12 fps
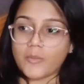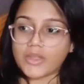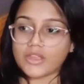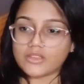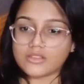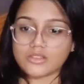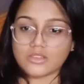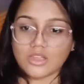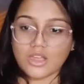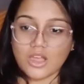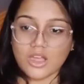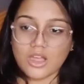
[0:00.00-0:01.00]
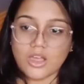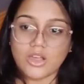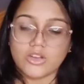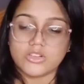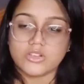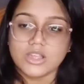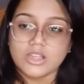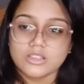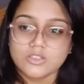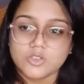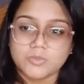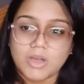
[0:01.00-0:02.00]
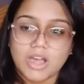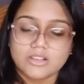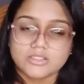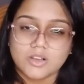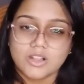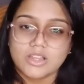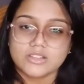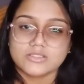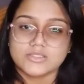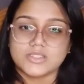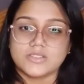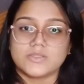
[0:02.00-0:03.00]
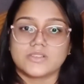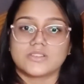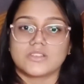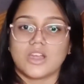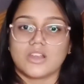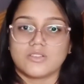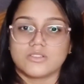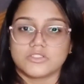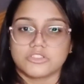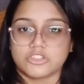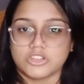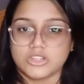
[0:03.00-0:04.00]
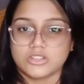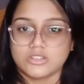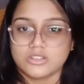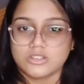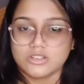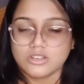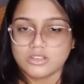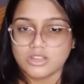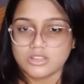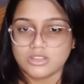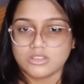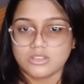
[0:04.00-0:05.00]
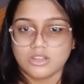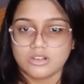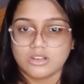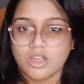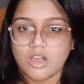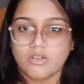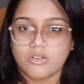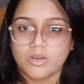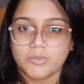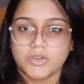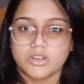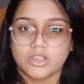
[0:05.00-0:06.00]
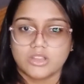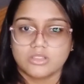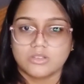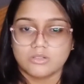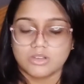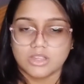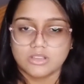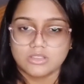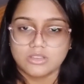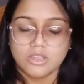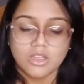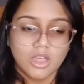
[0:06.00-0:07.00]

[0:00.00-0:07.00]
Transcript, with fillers: because looking at those marks, all I could see was I don't know shit, and that's not how I'm gonna get through 10th.